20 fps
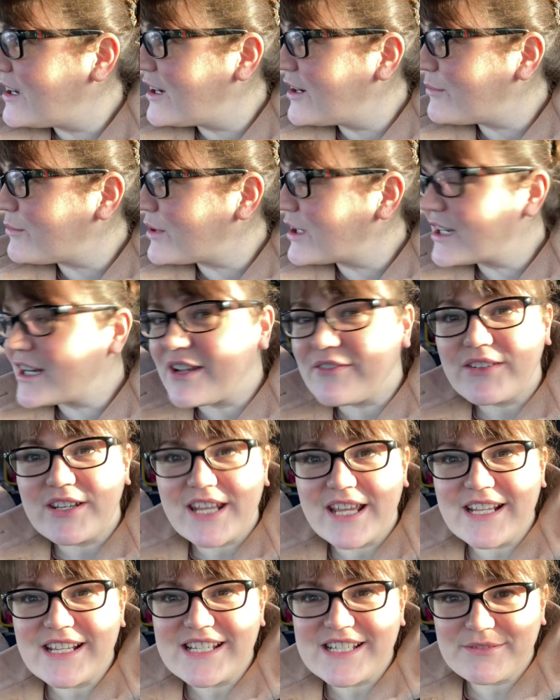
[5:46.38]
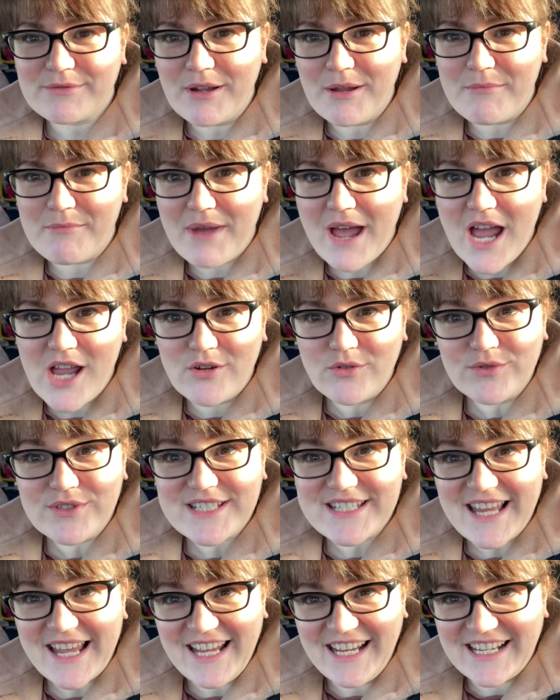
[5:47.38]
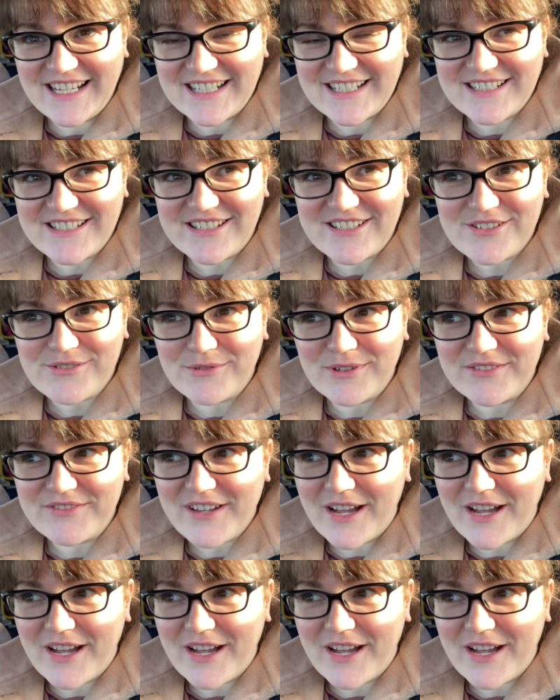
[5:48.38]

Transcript: we're going to have a nice swim outside. So we've